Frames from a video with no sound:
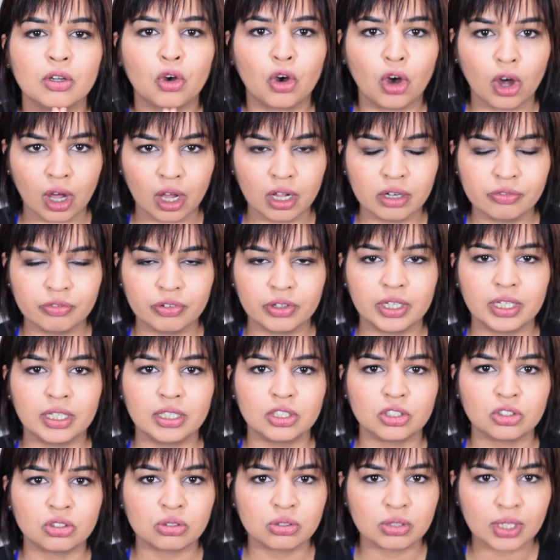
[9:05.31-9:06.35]

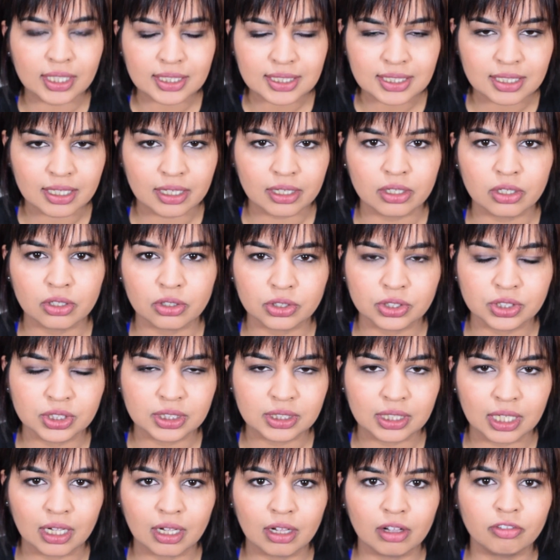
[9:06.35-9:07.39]
confident, trust in
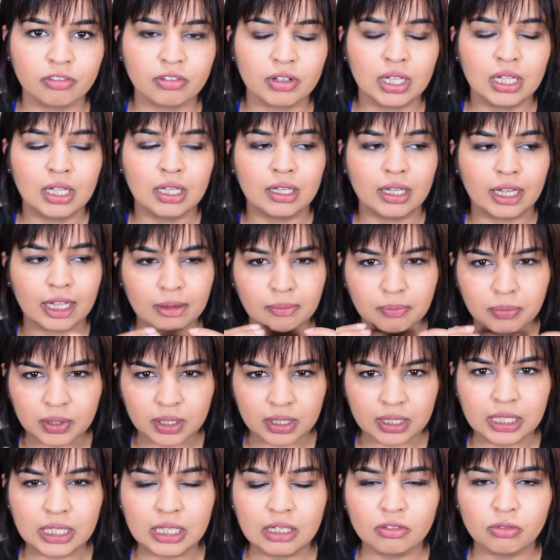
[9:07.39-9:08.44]
yourself, like
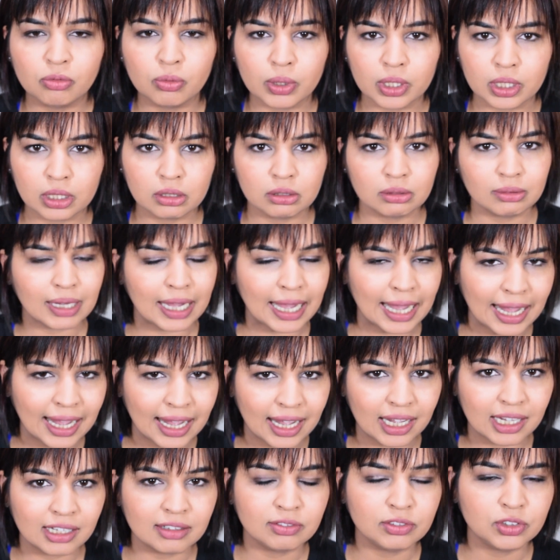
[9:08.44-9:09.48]
believe what you
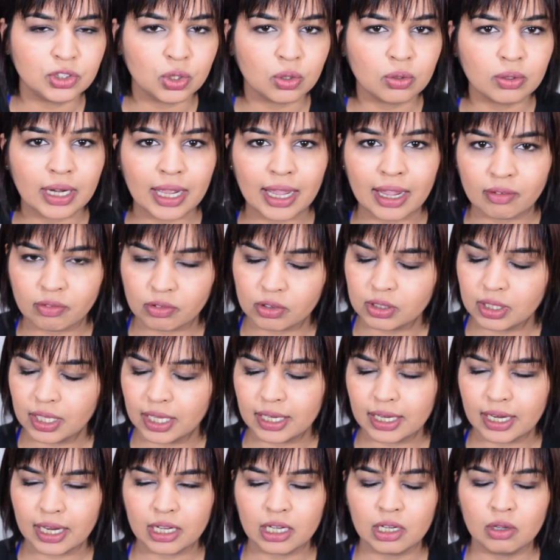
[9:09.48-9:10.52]
have. Don't ever let
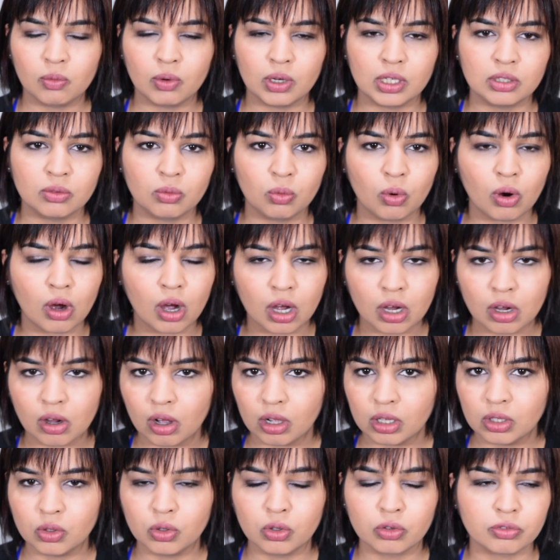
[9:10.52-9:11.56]
anyone walk
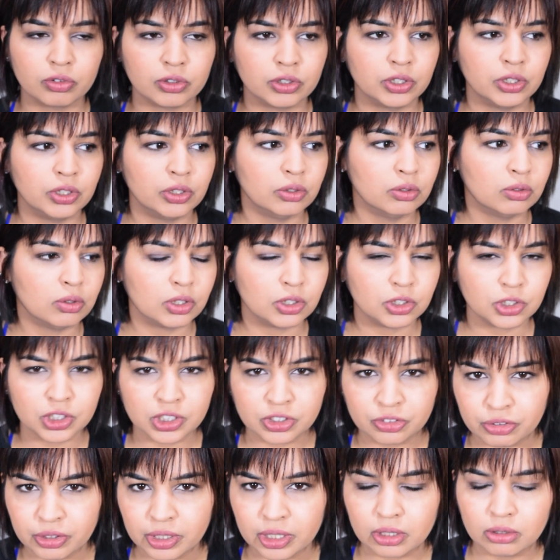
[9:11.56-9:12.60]
all over you or
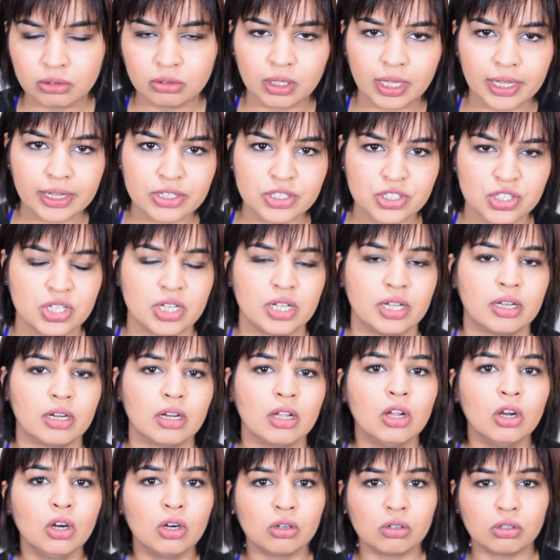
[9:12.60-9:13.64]
treat you like shit
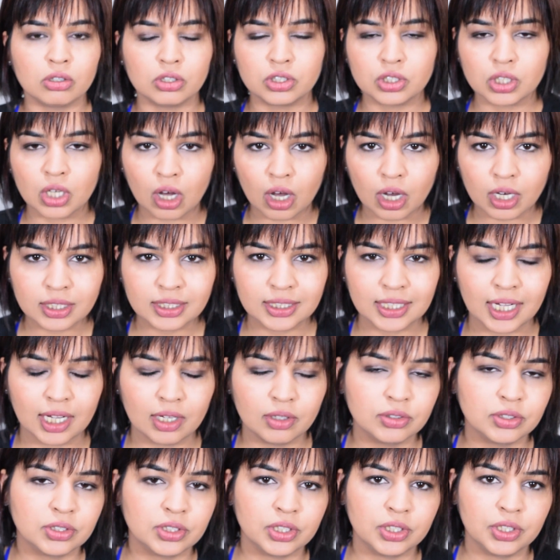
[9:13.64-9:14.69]
or talk
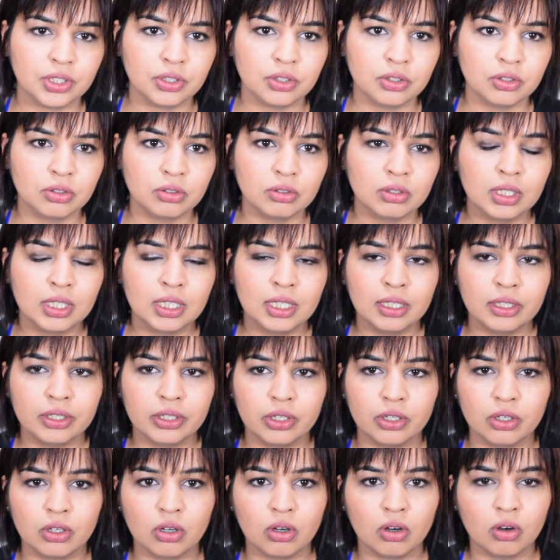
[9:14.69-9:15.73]
down to you.
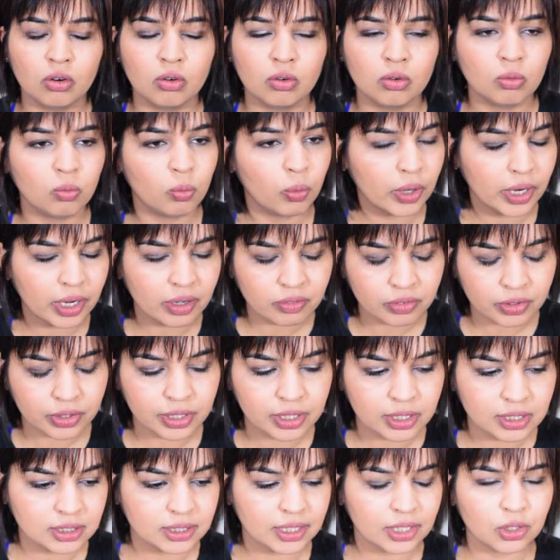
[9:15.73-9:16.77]
You know, whatever
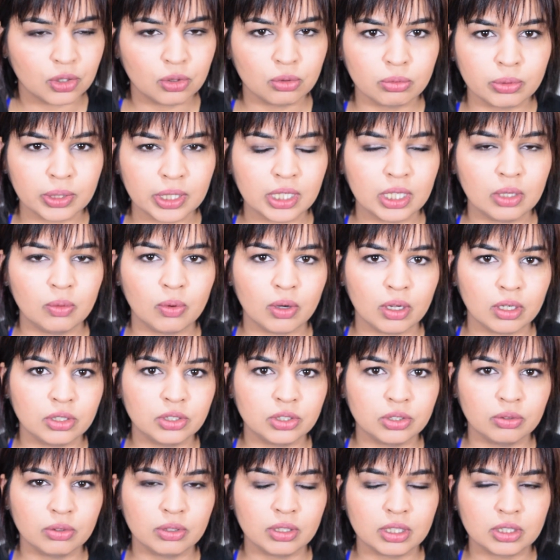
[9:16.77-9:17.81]
it is that you really want to
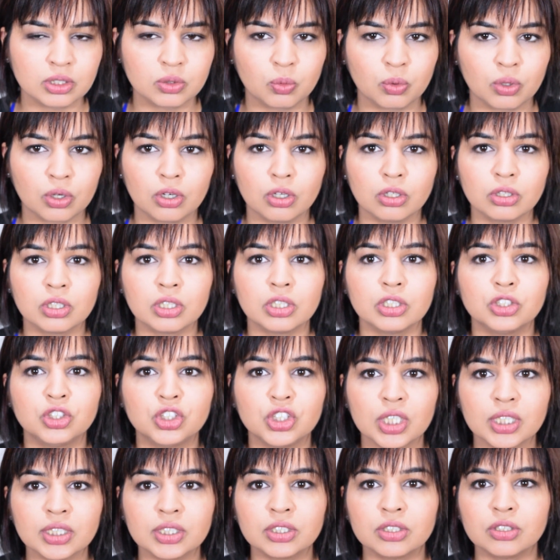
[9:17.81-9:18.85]
do in this world,
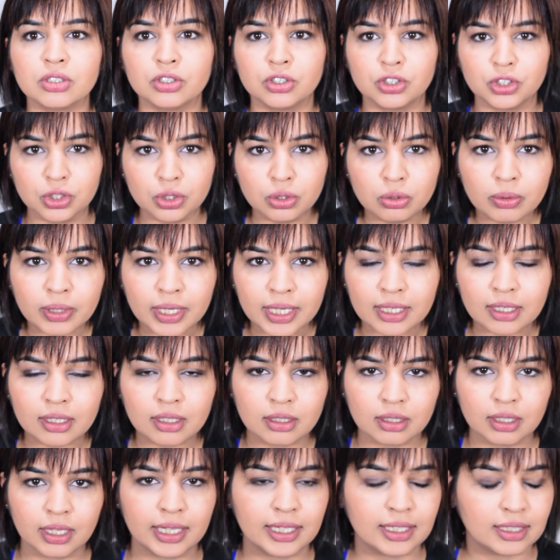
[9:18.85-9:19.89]
just do it.
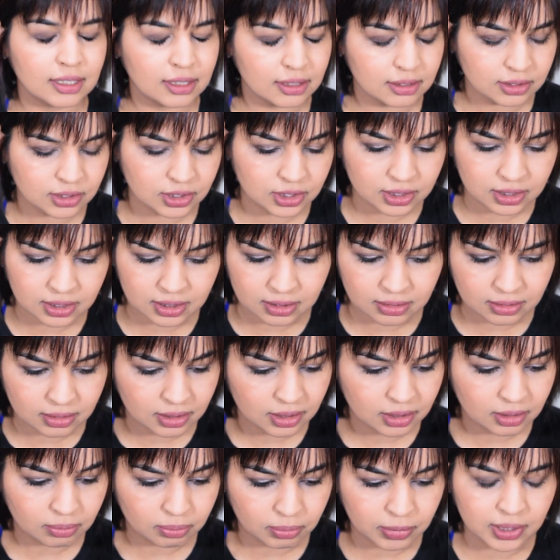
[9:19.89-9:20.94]
Like, just
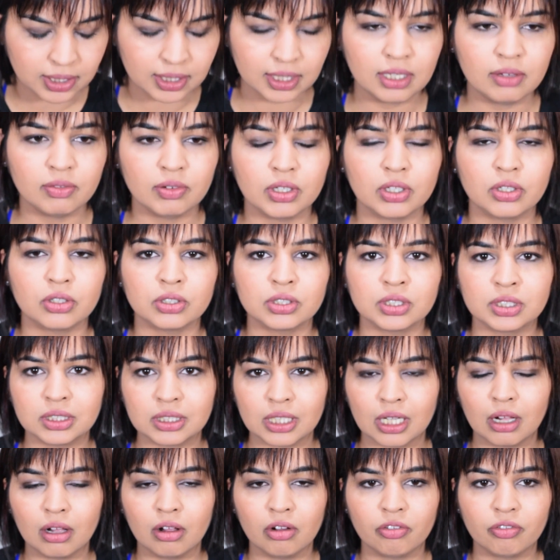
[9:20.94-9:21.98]
believe in
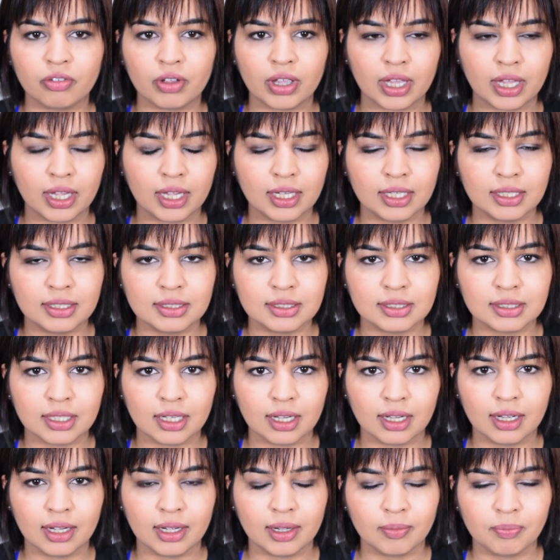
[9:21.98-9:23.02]
yourself, and
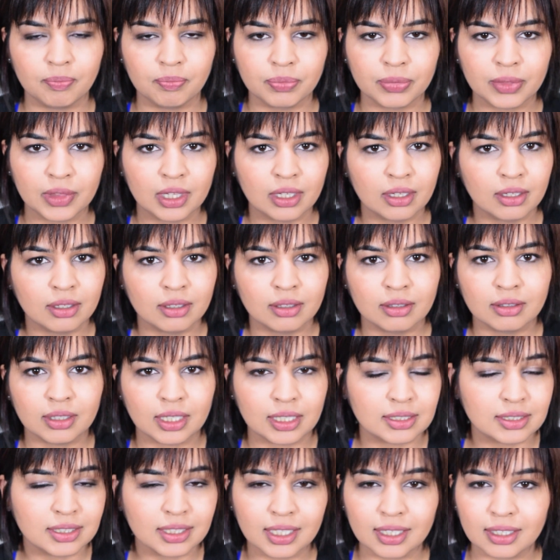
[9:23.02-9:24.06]

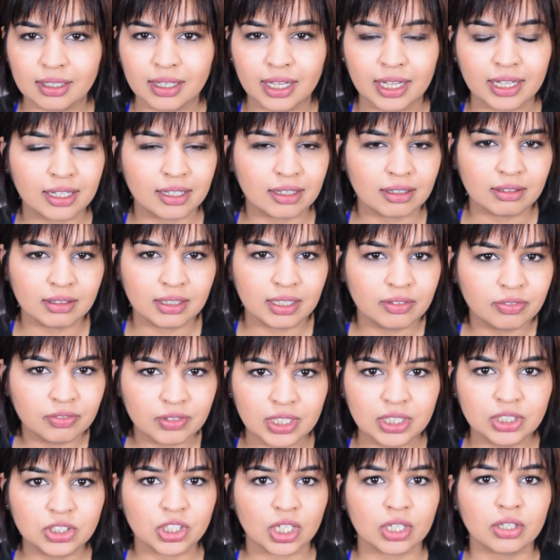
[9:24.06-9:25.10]
that's it. Like, lift
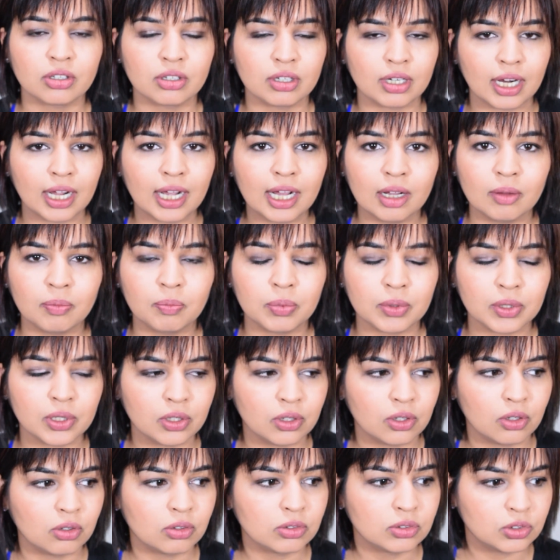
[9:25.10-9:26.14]
each other up, you
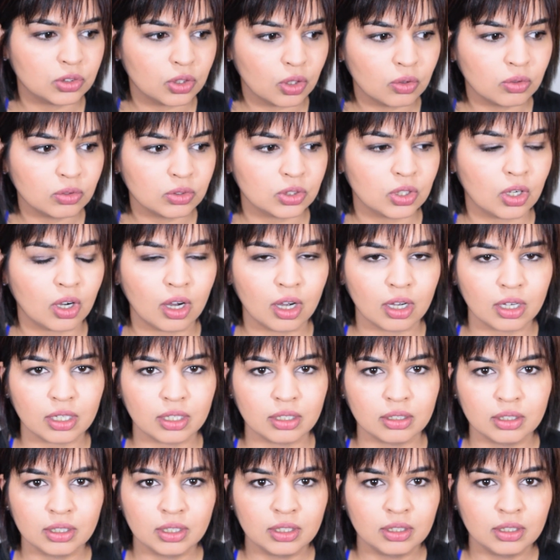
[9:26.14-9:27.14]
know, don't talk